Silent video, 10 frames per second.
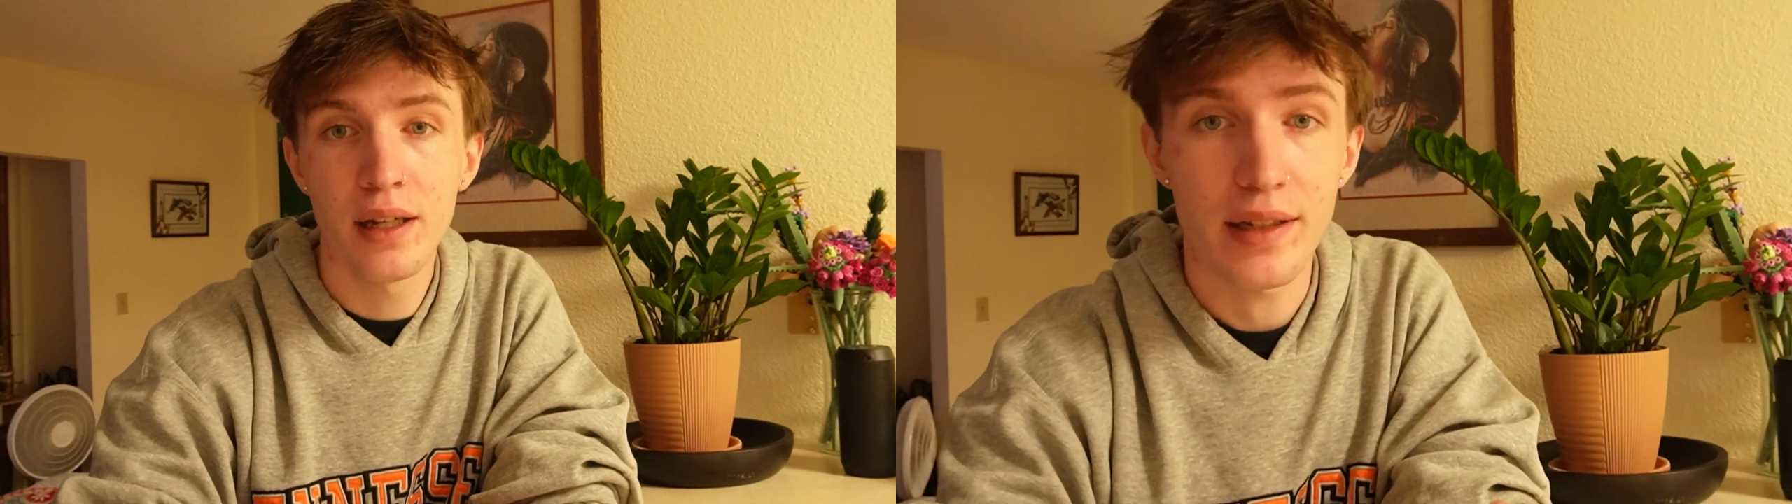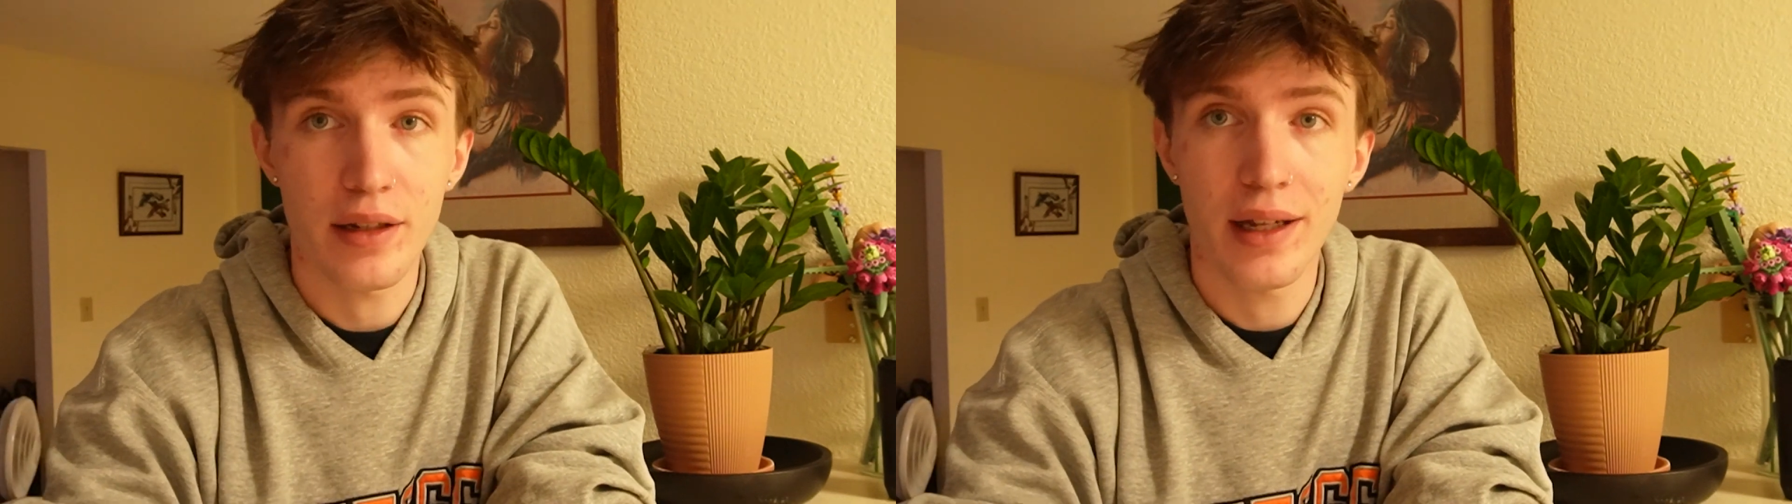
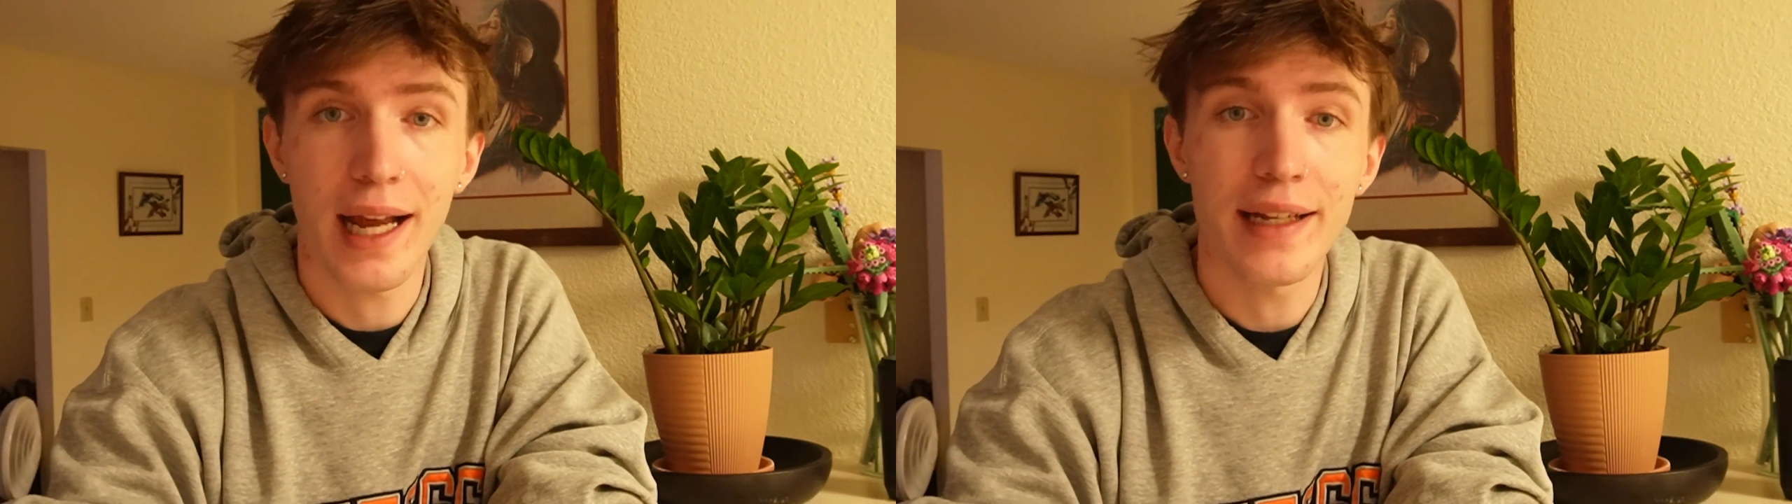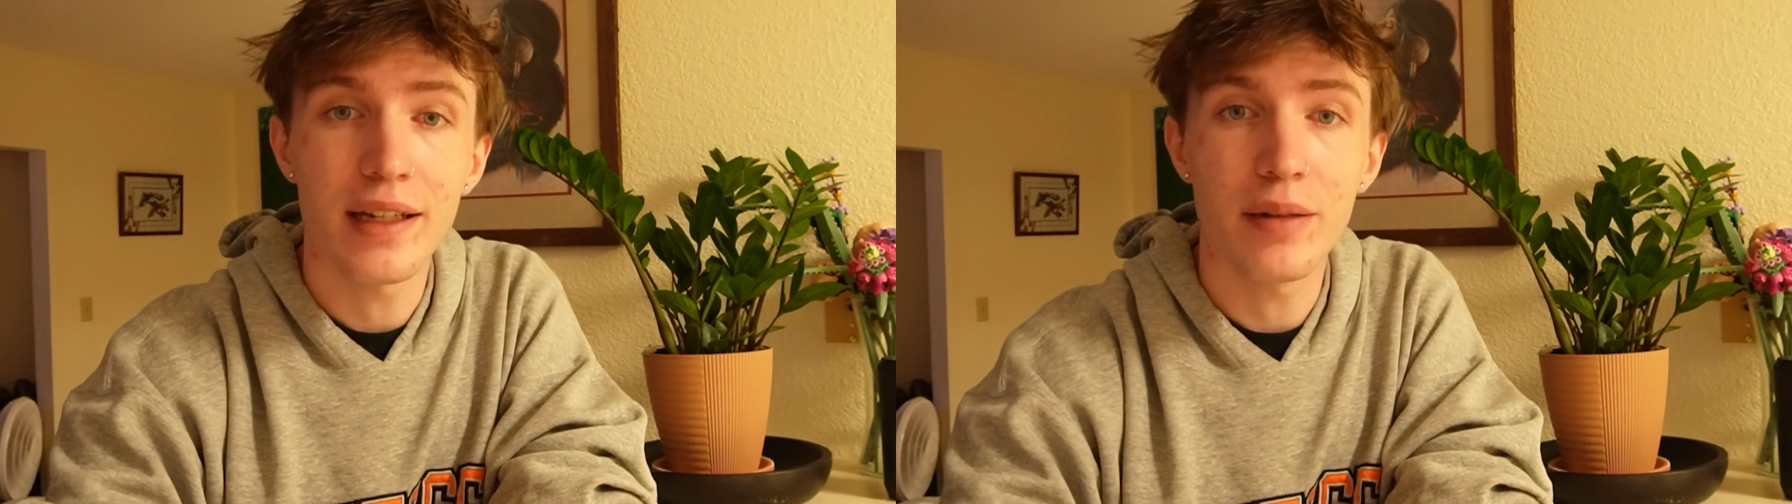It is a good
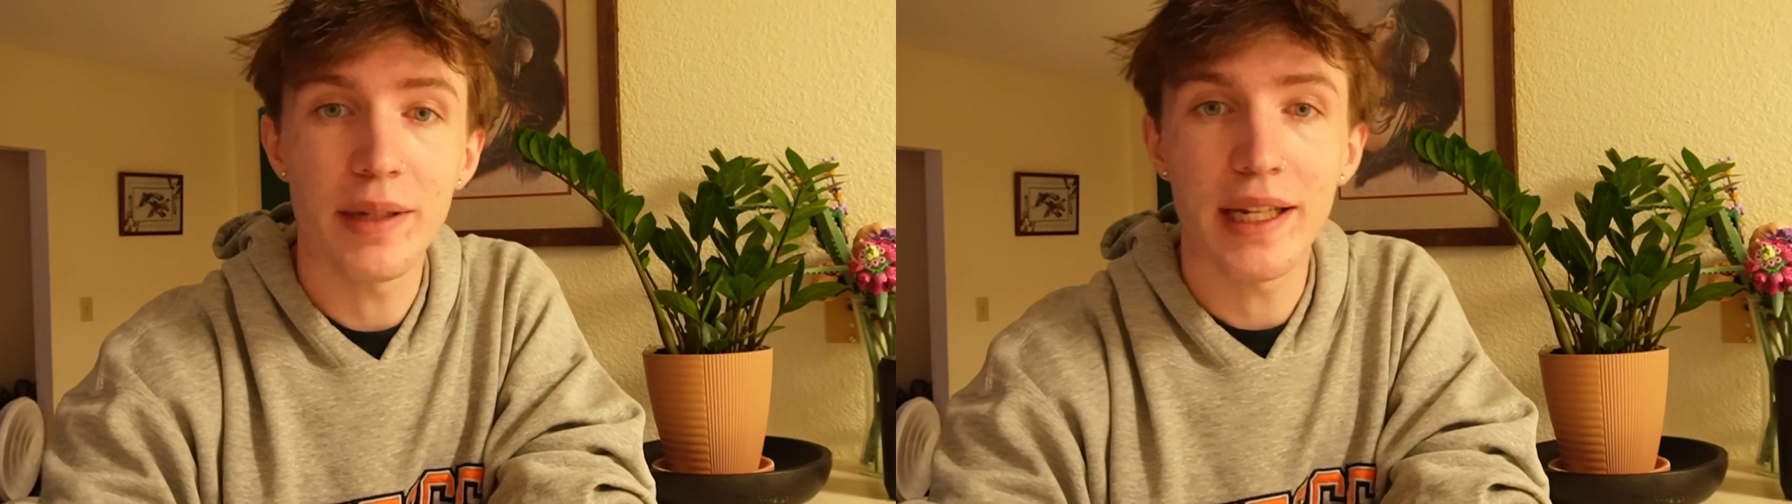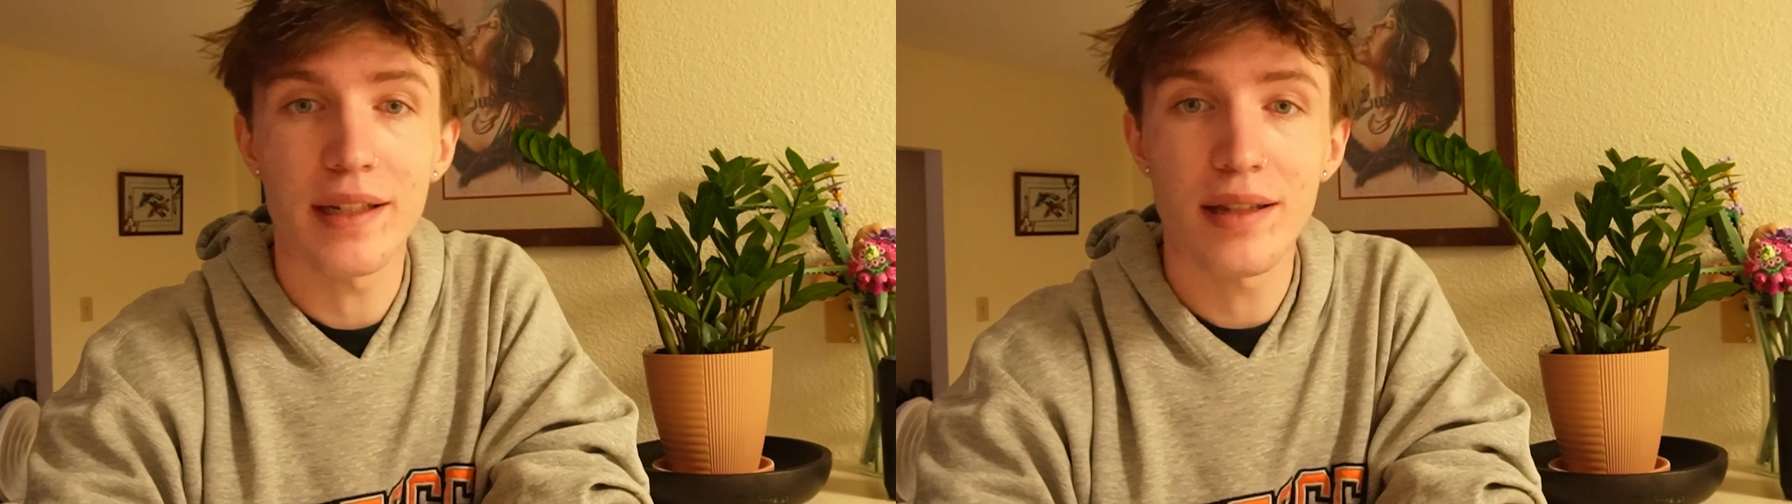idea to
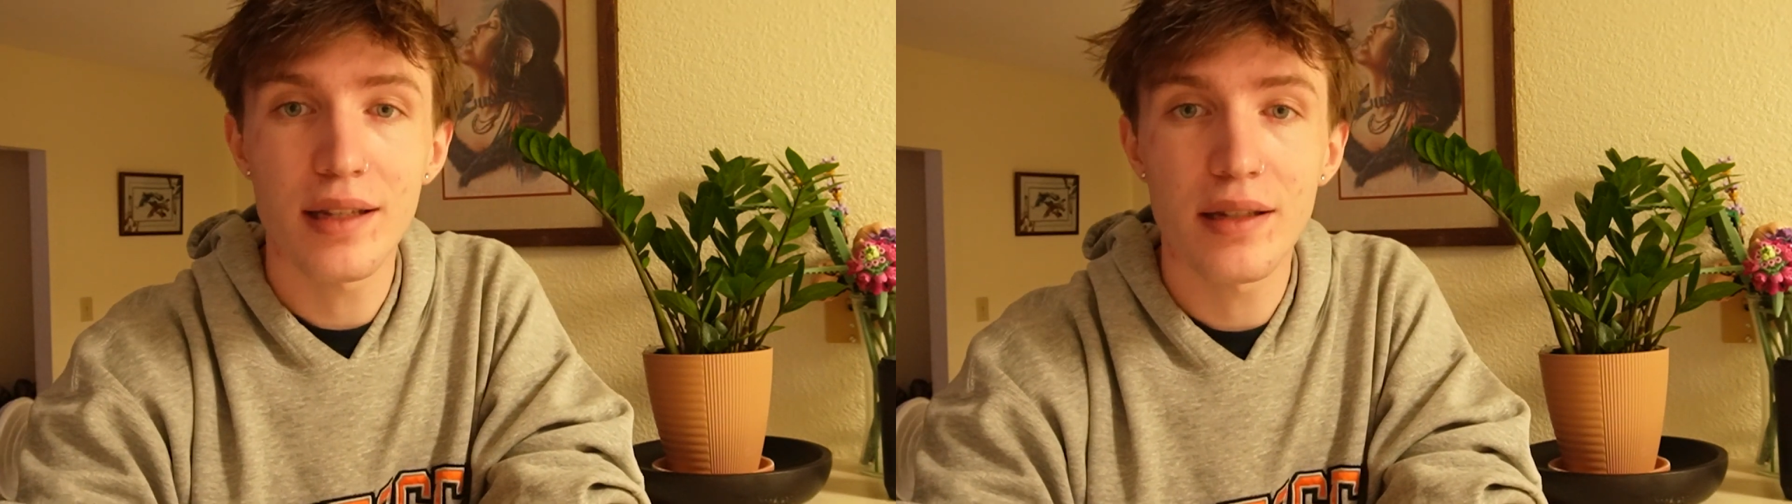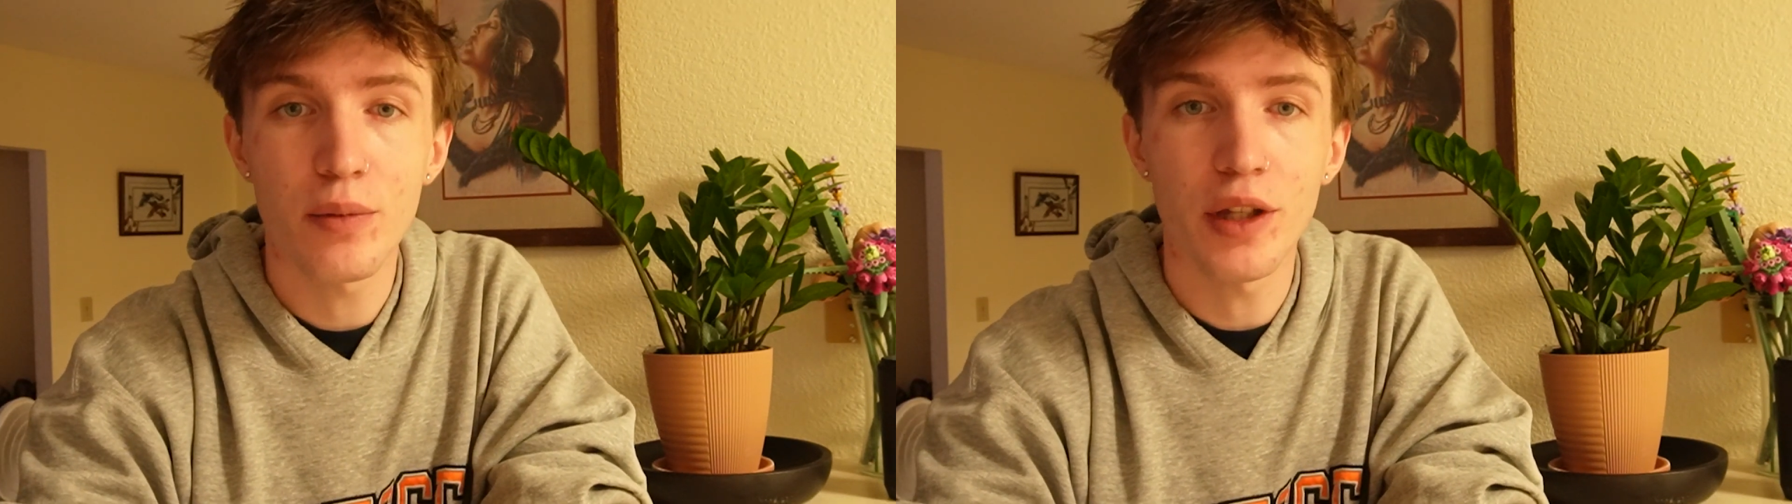be
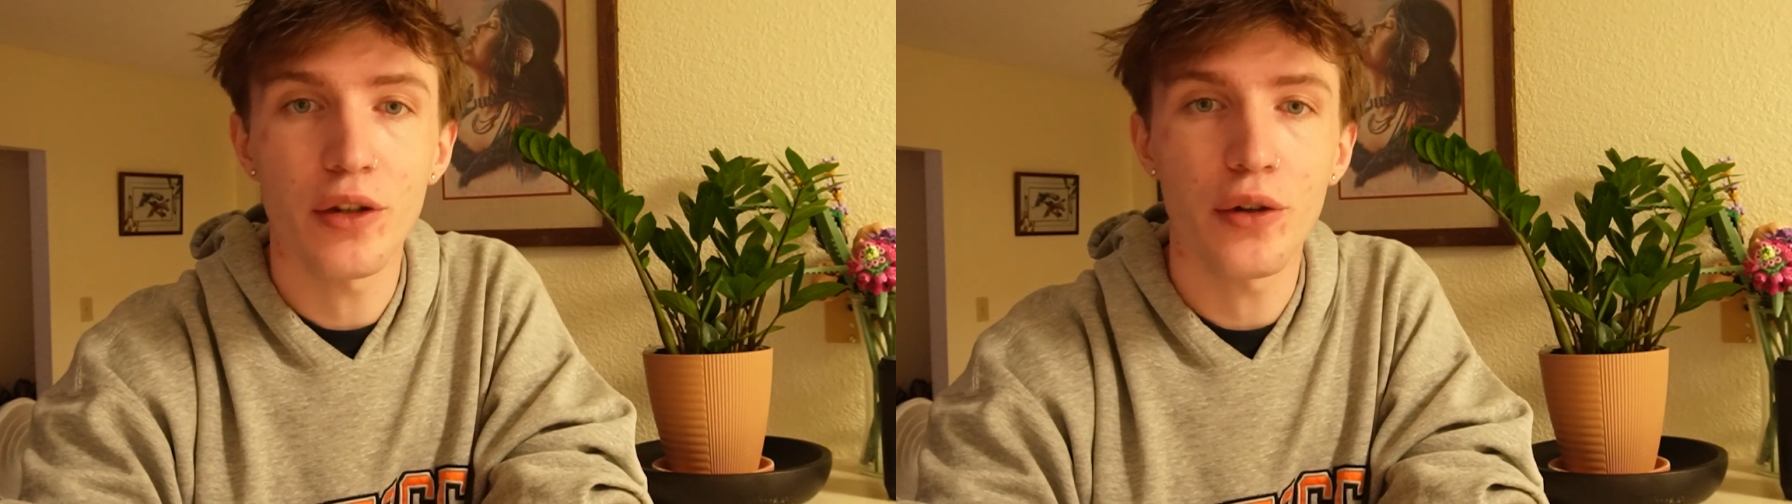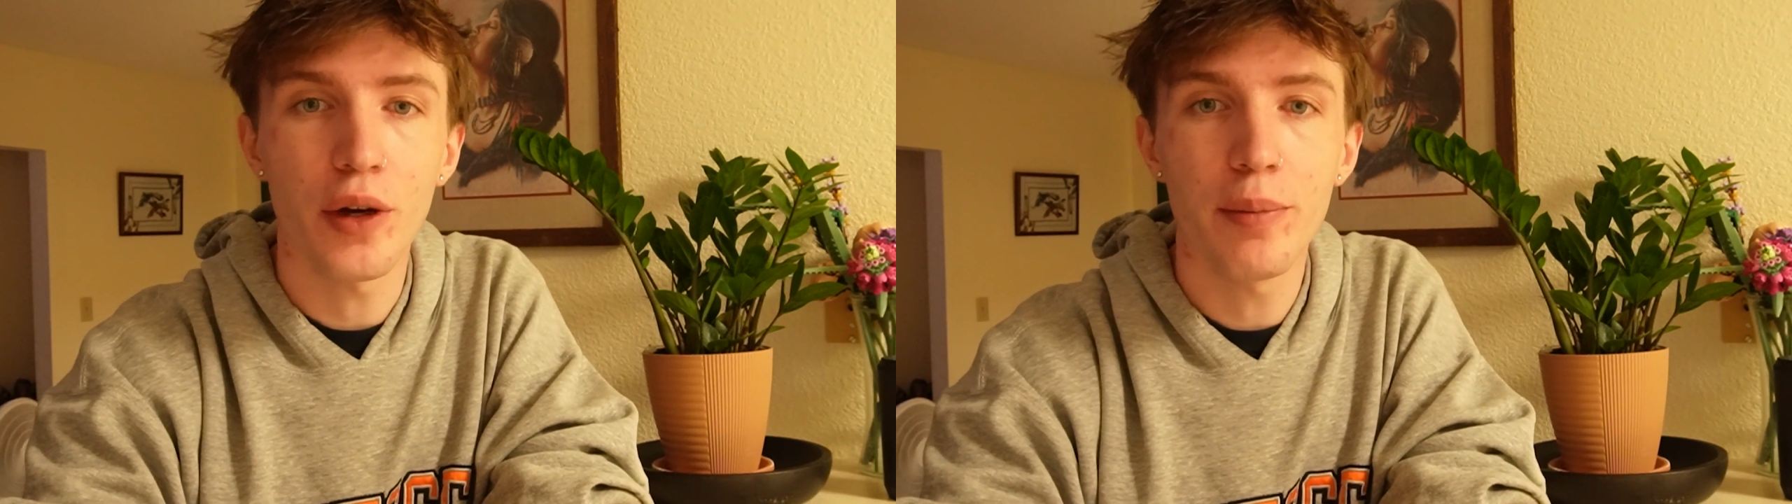consistent with
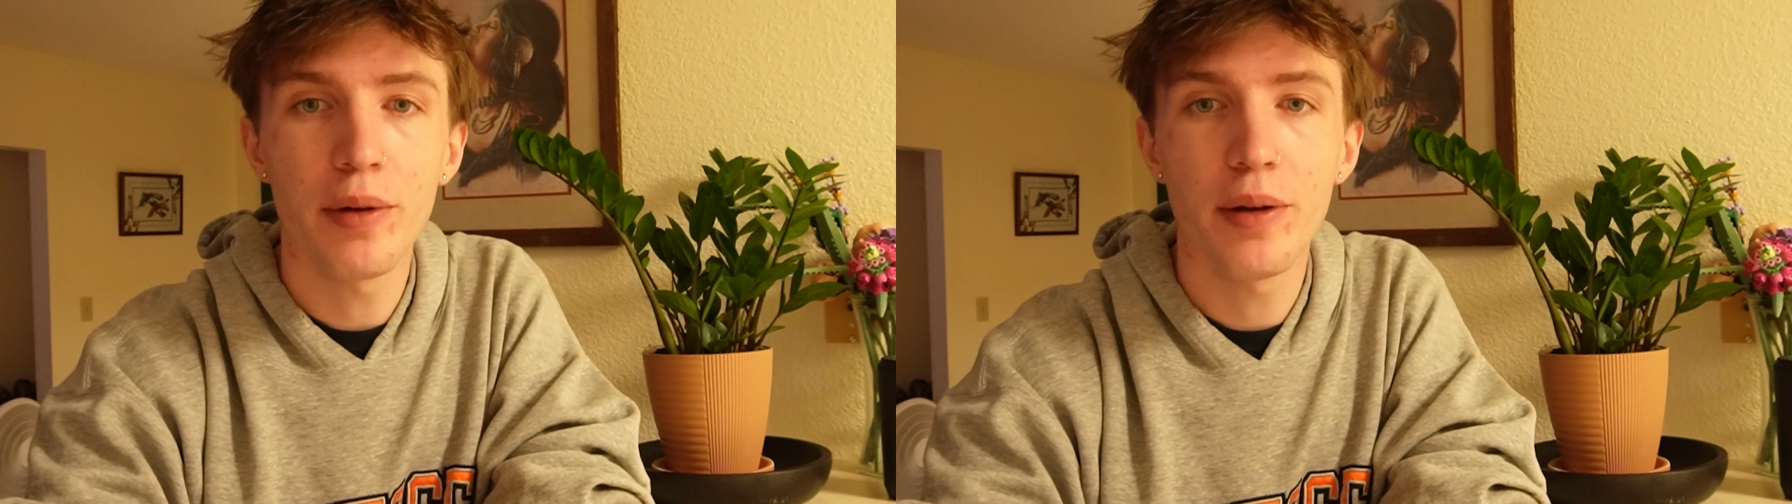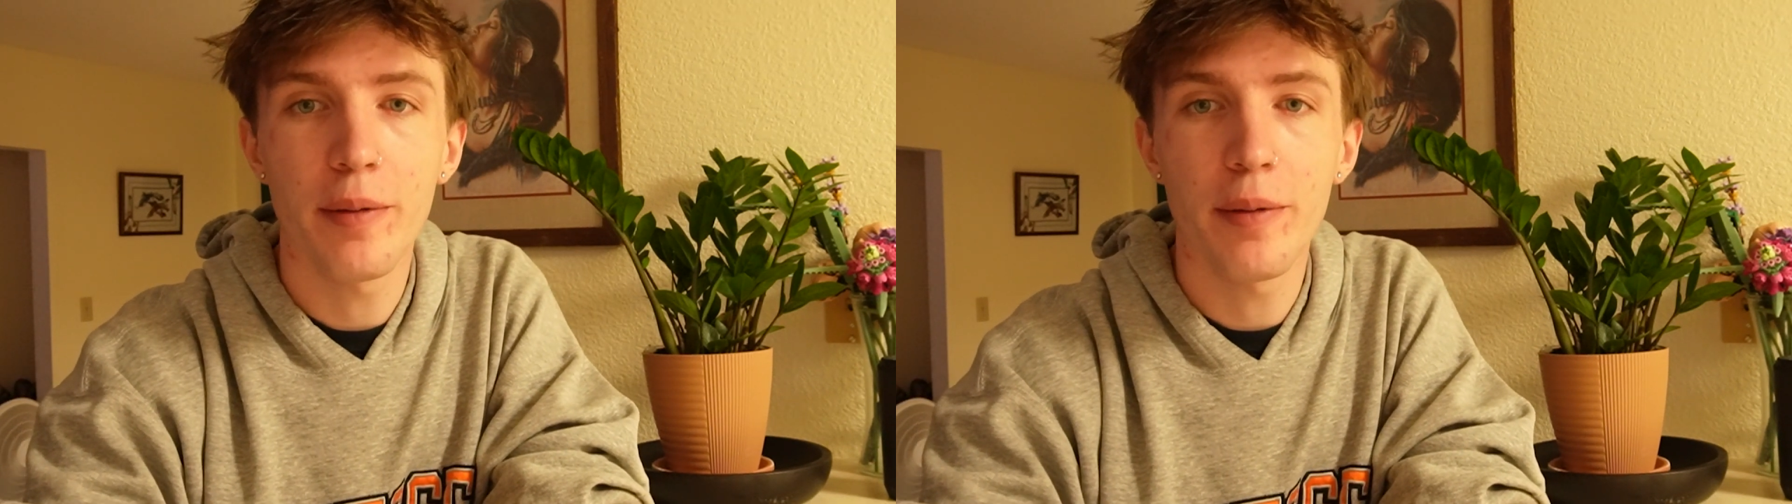your grip